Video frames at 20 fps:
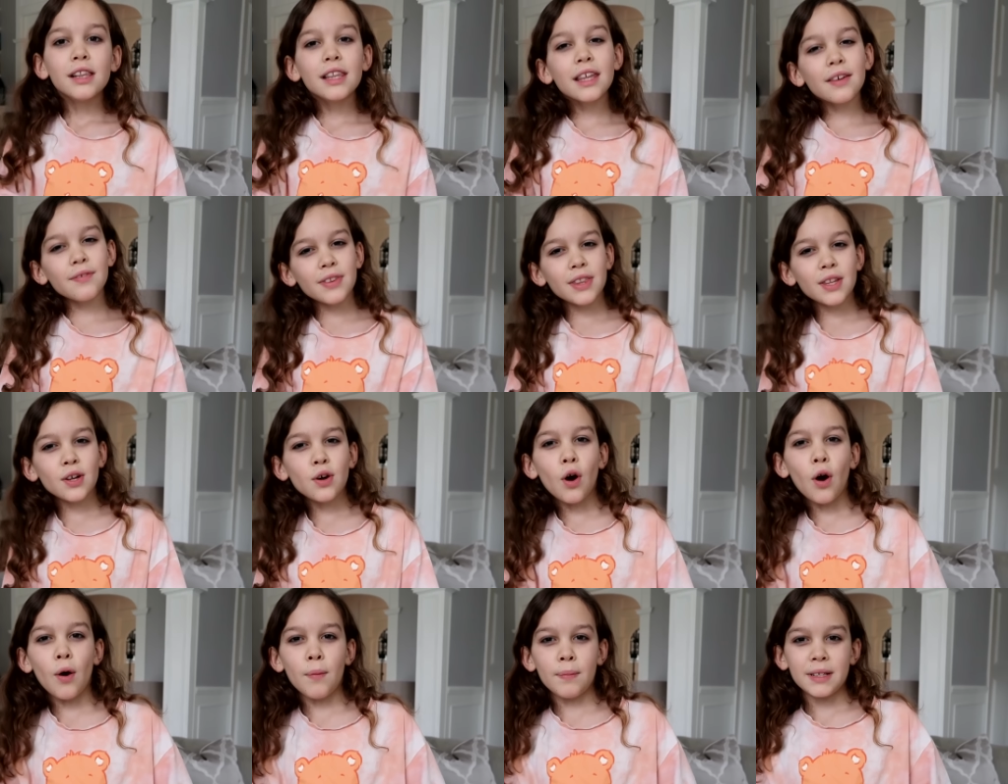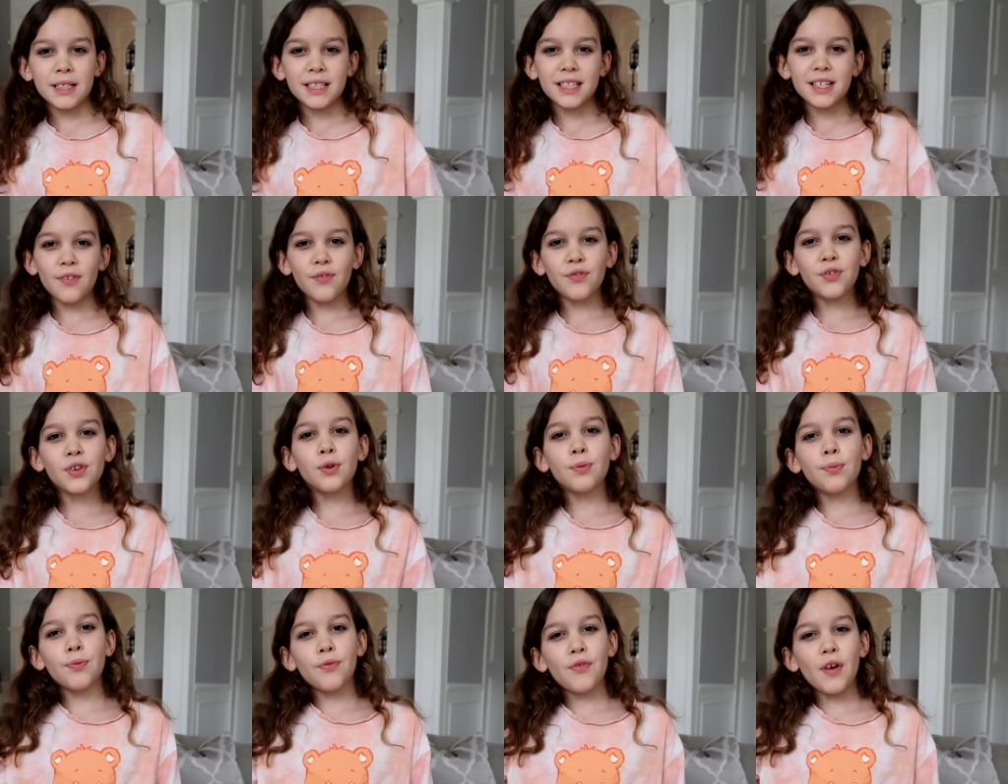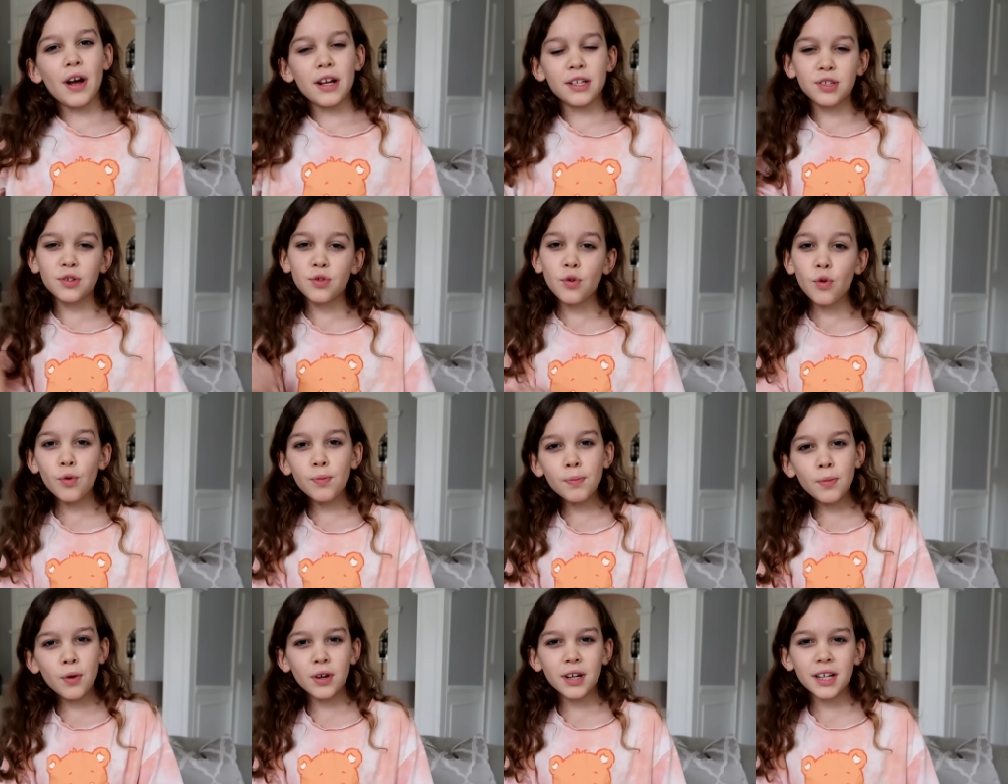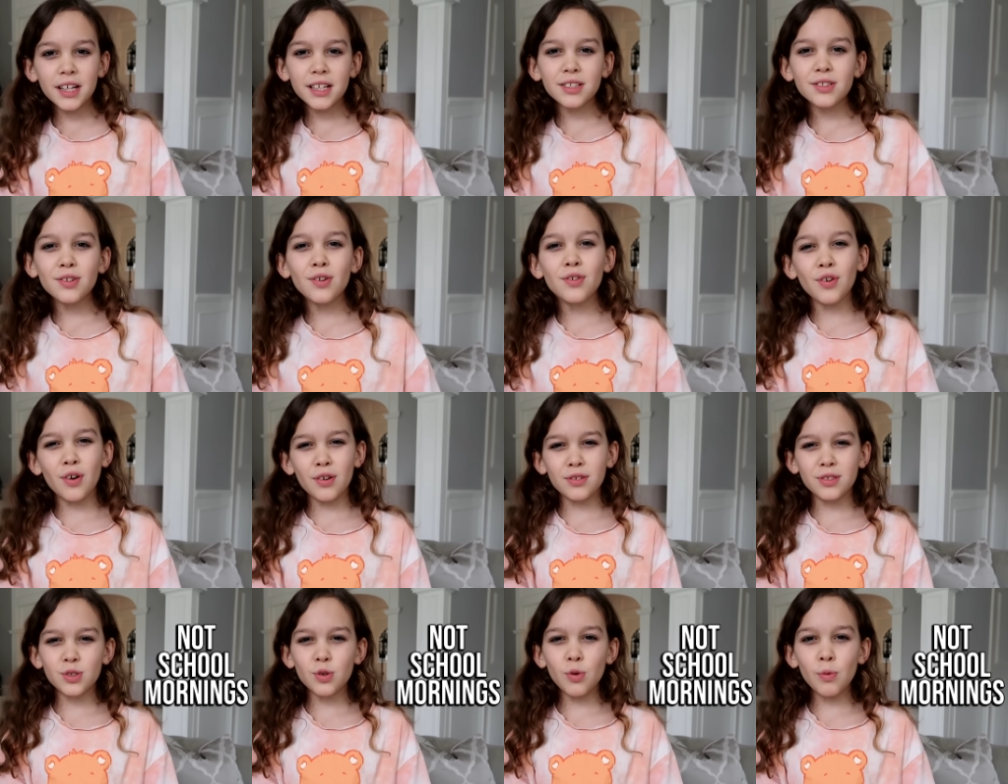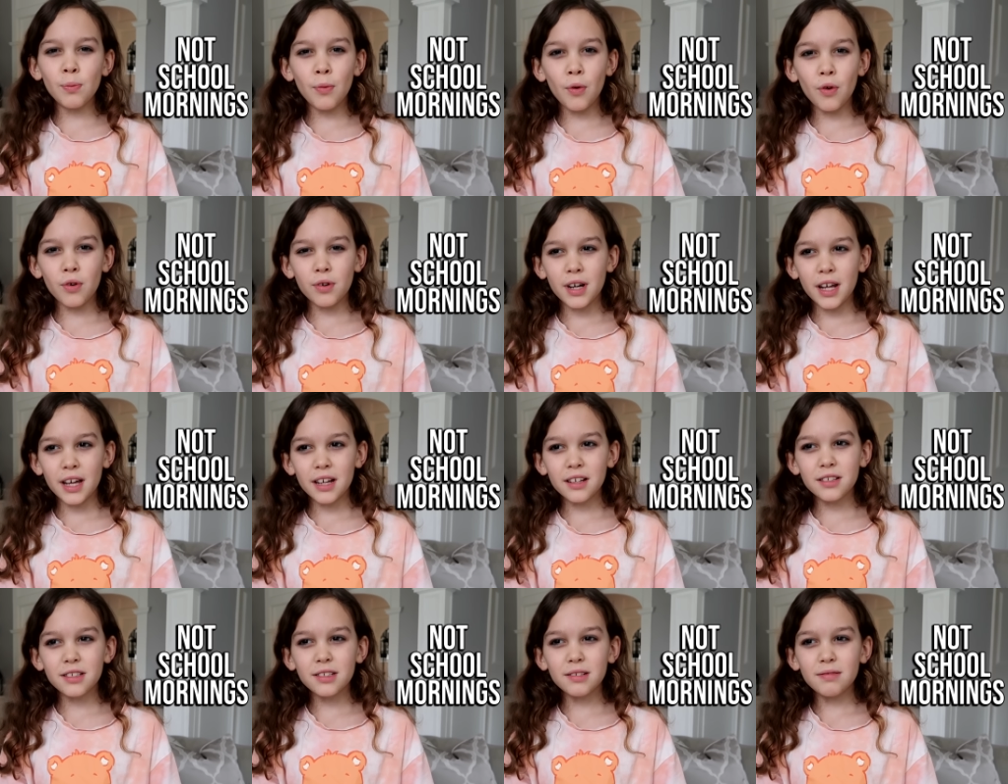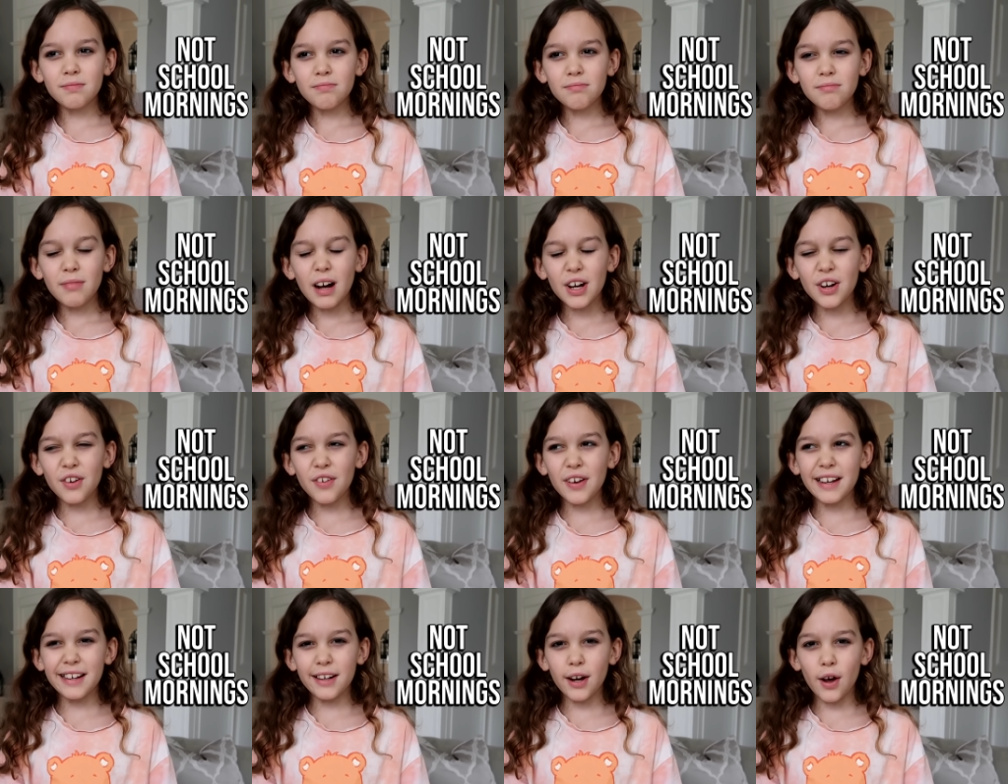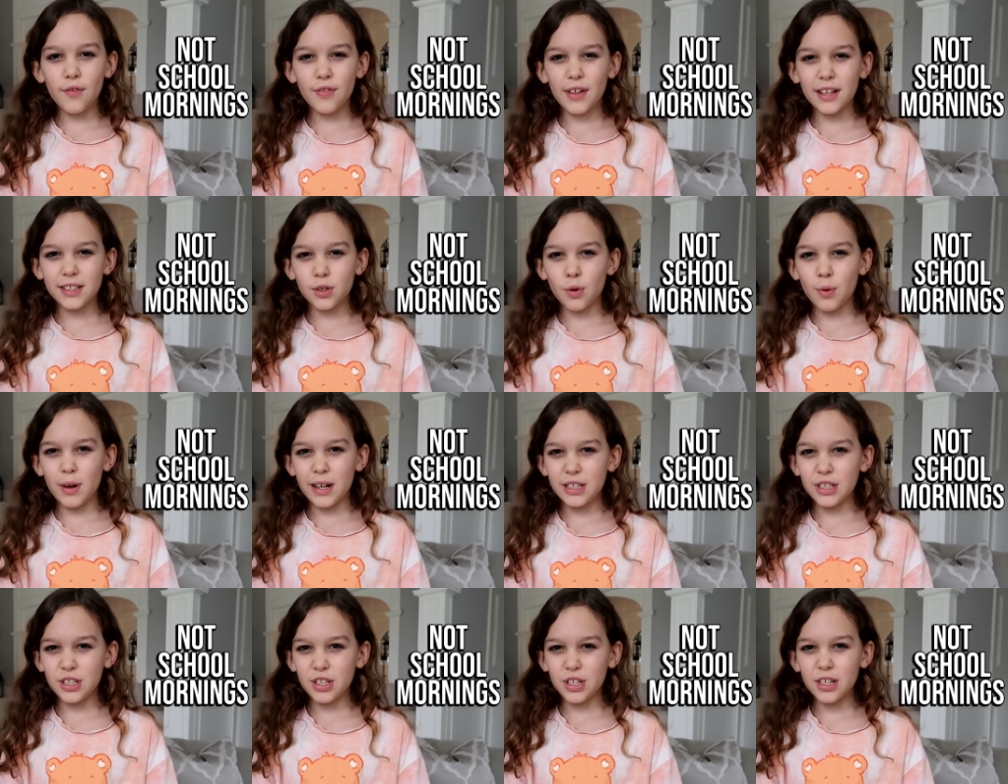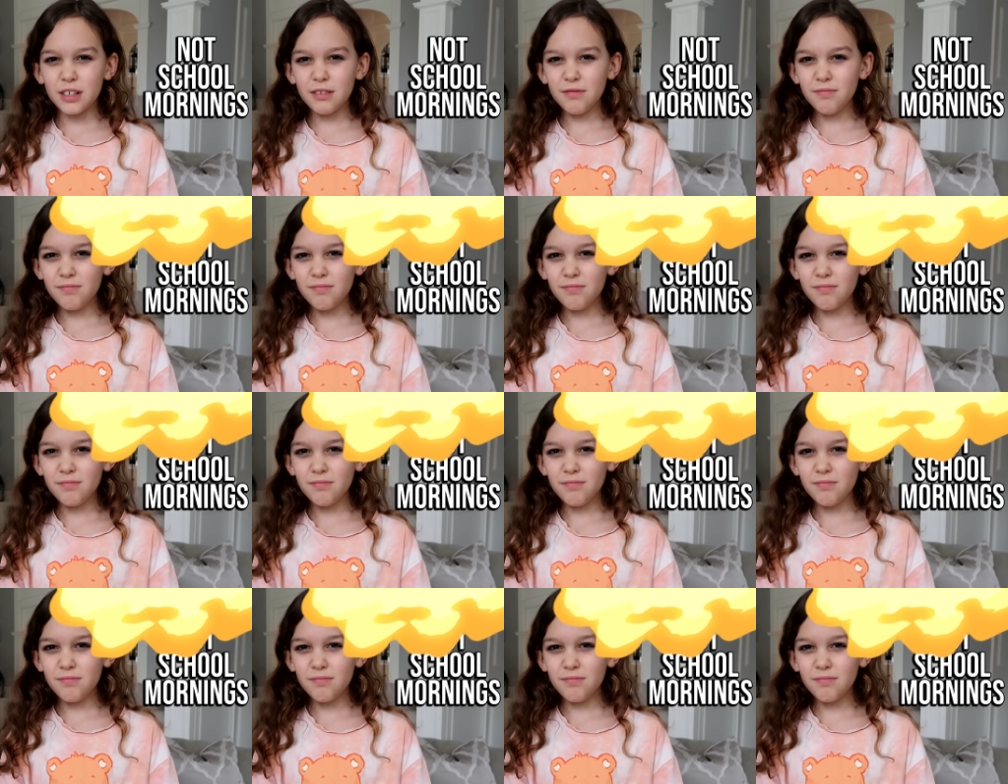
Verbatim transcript: Leave in the comments if you prefer school mornings or non-school mornings. I don't really know if that's a question.